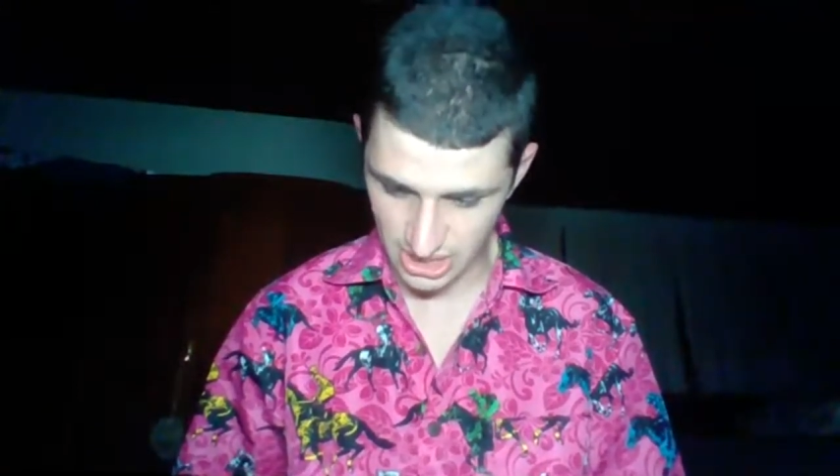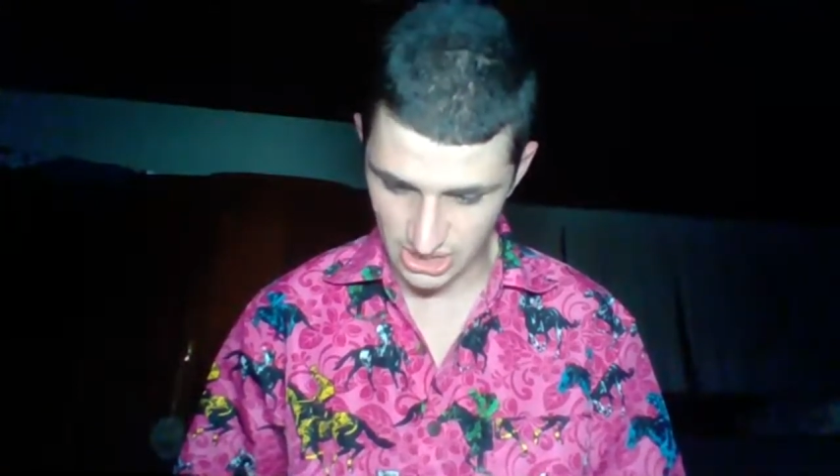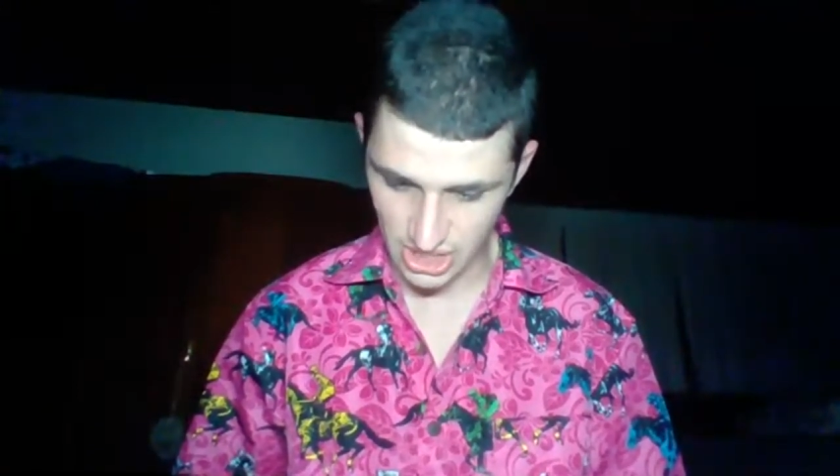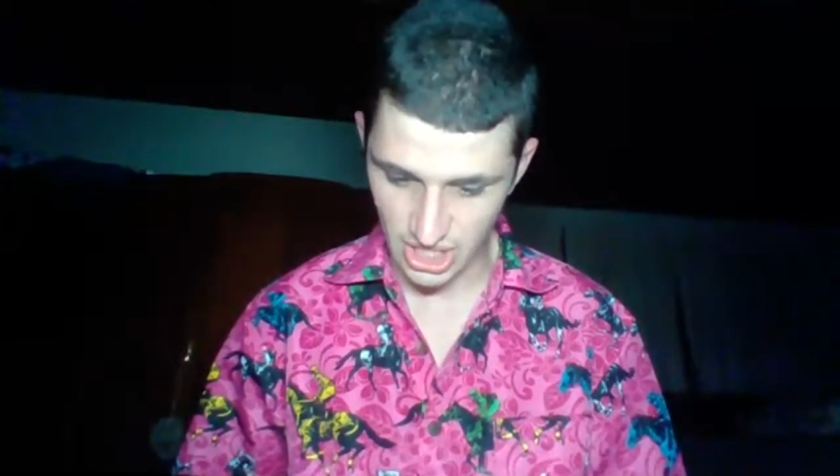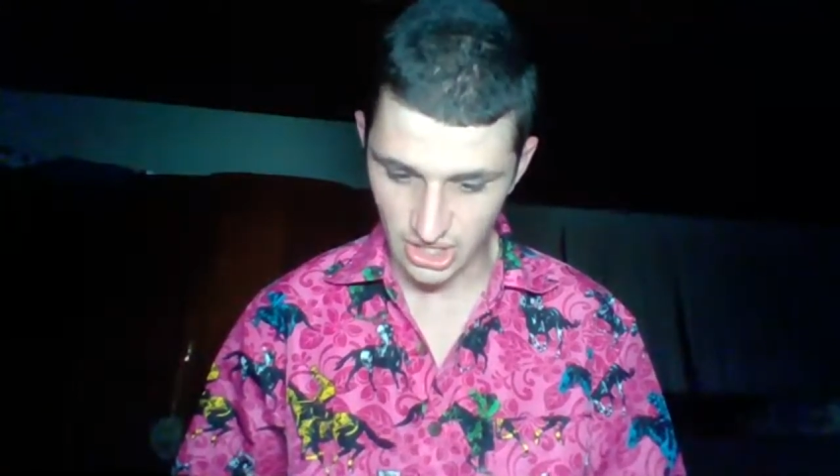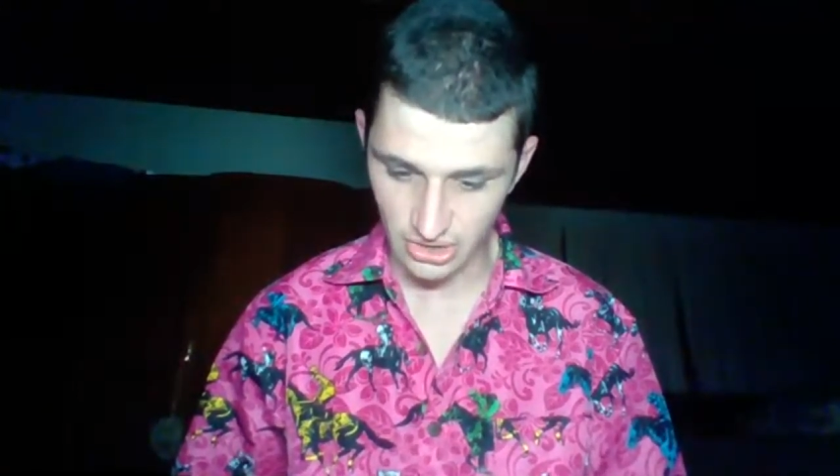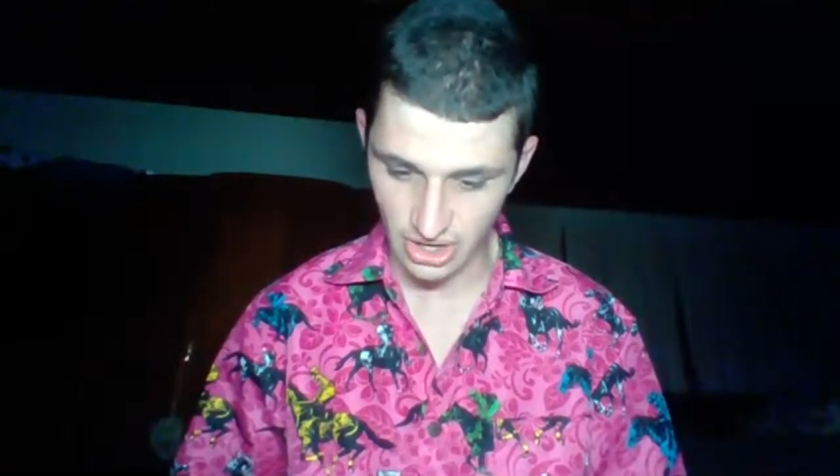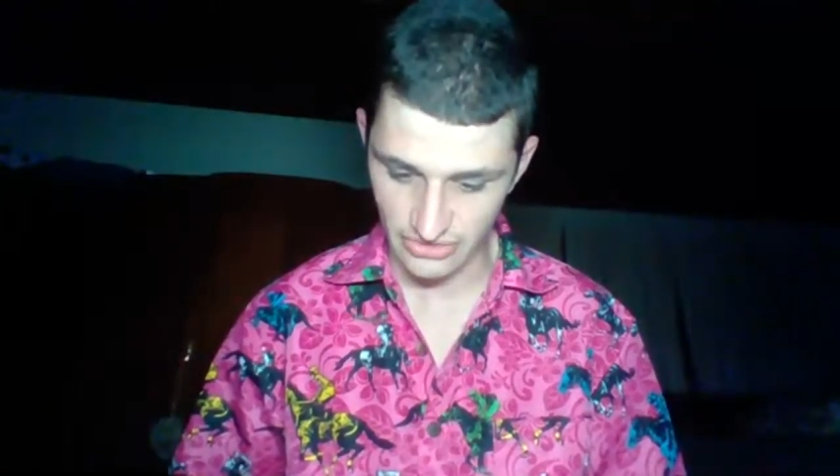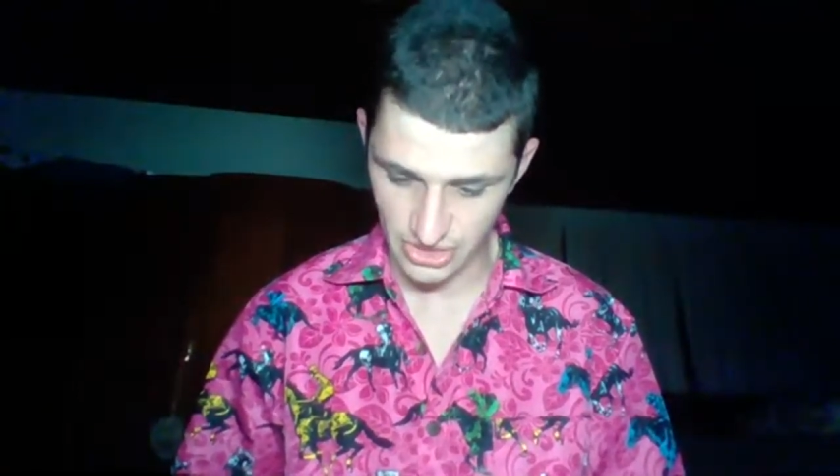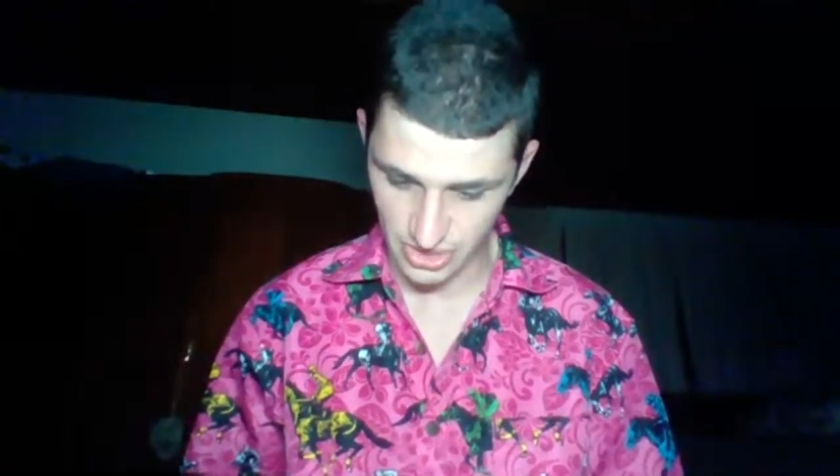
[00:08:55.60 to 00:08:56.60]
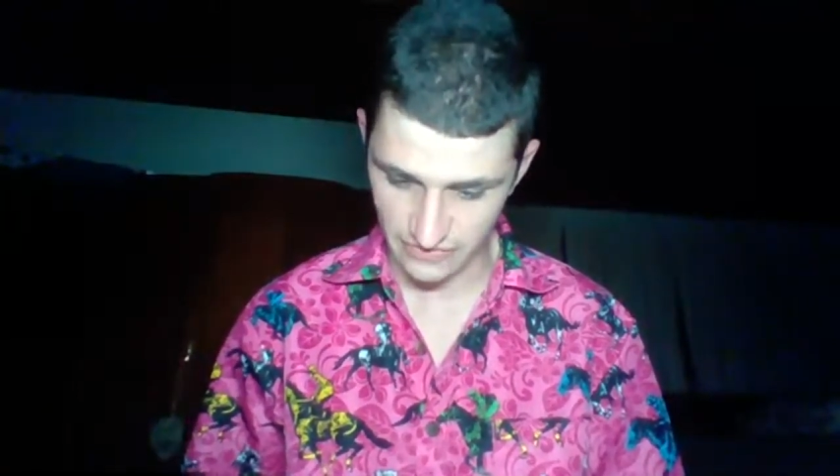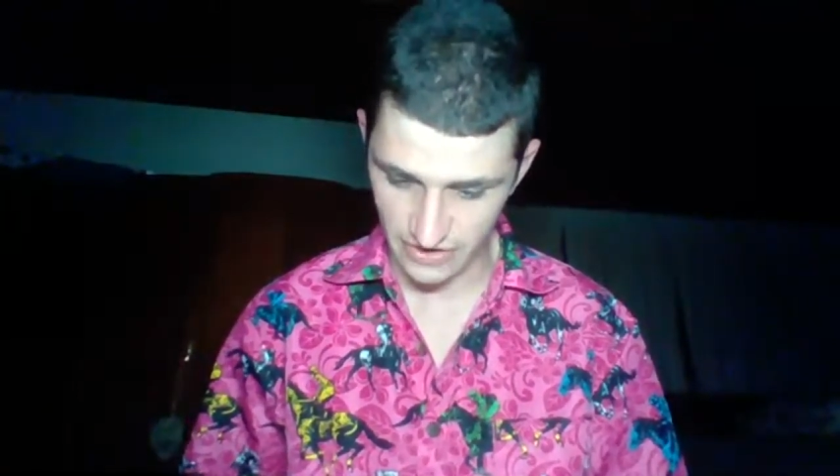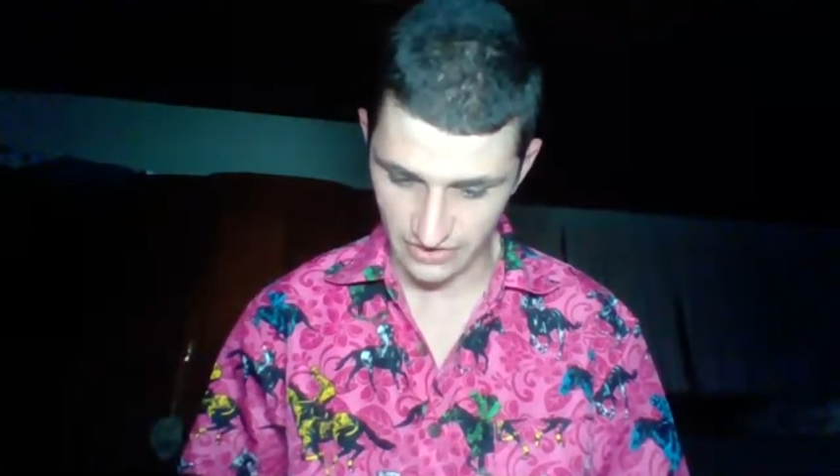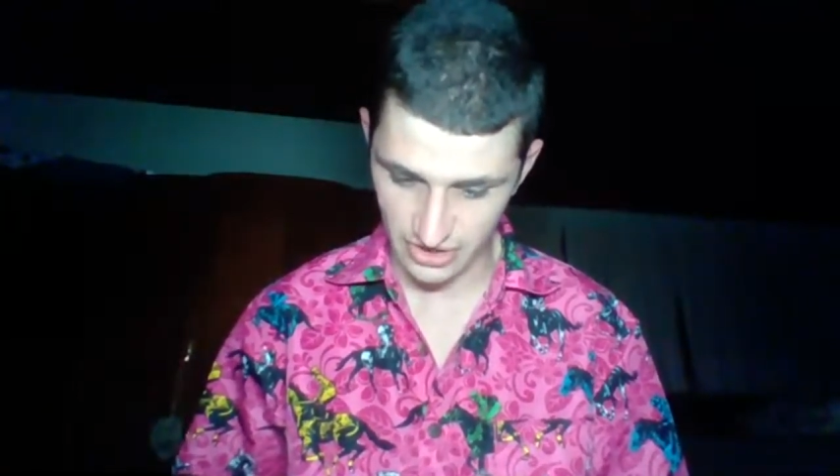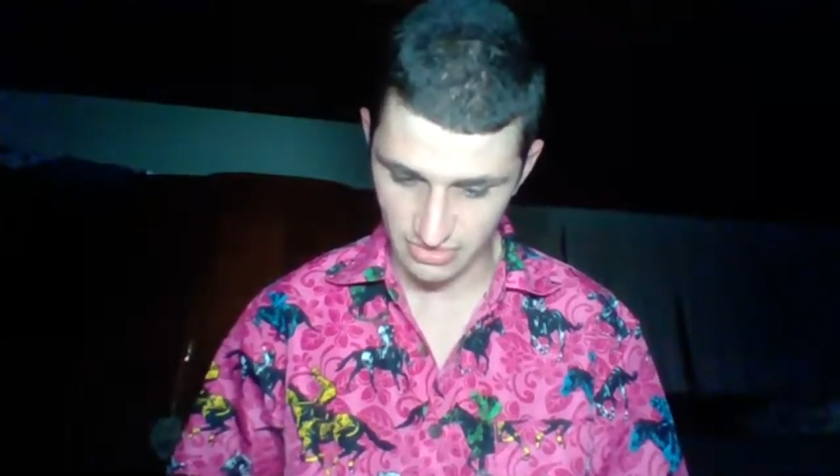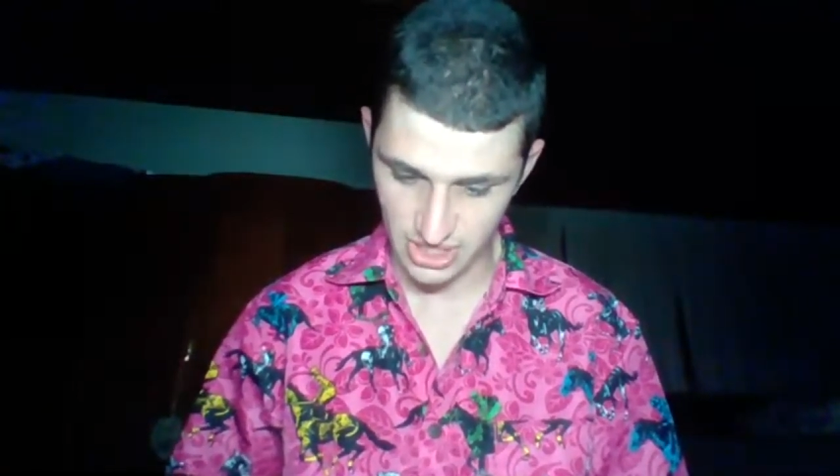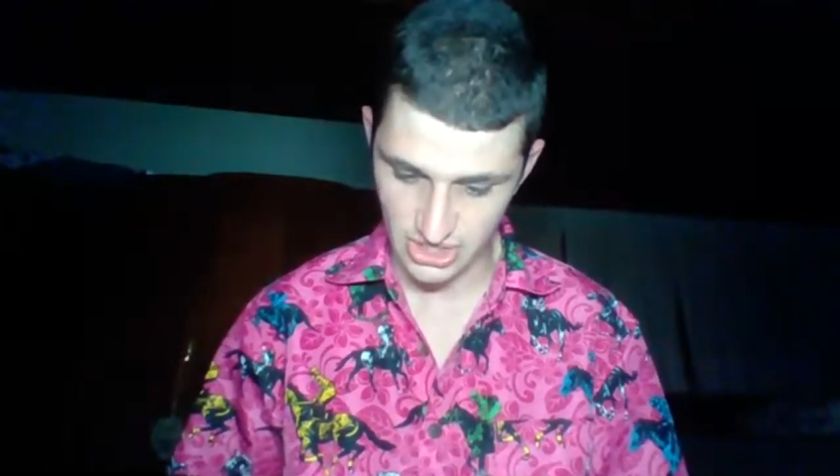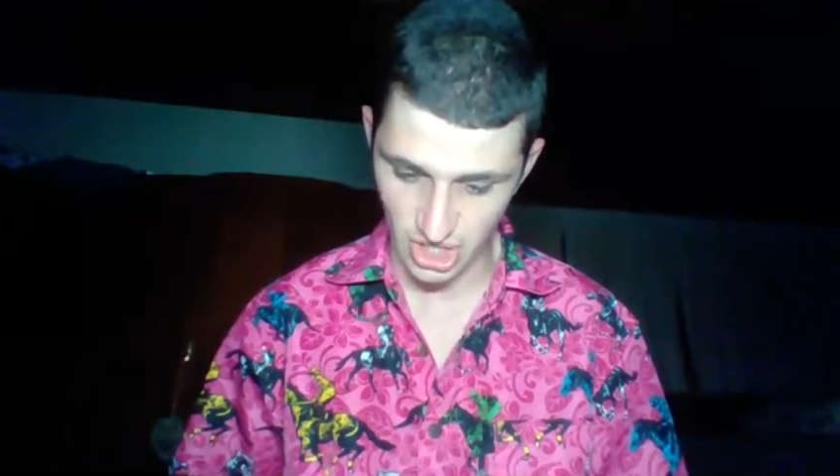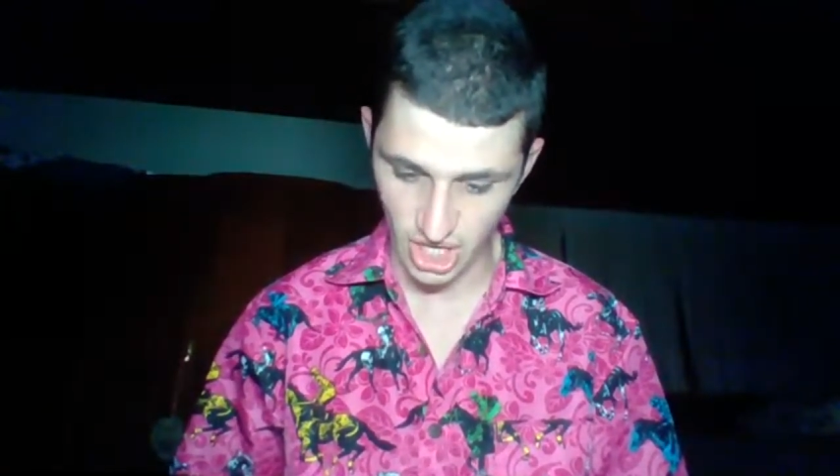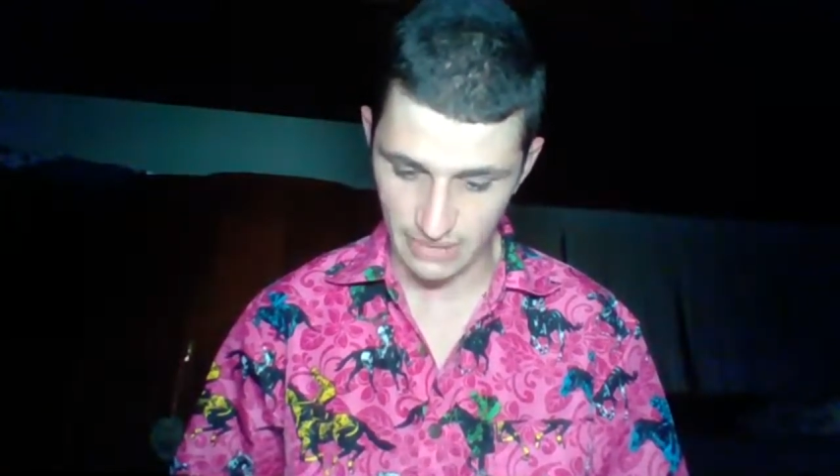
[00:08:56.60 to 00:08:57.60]
ago over the 2,500 meters
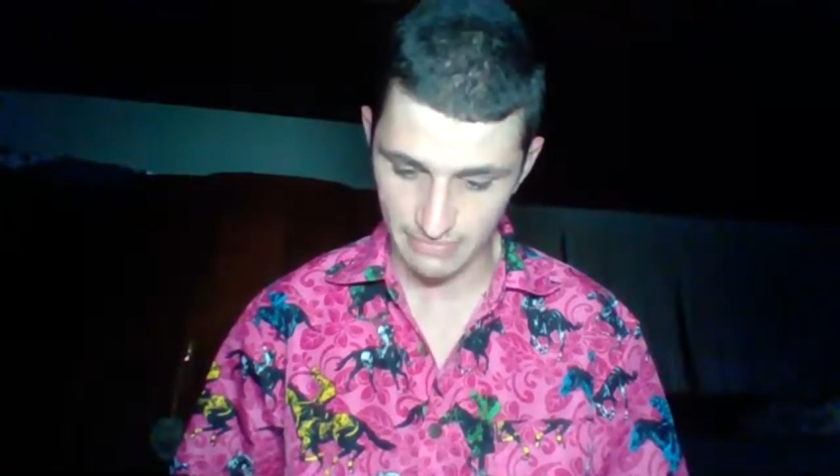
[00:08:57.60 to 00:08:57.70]
to higher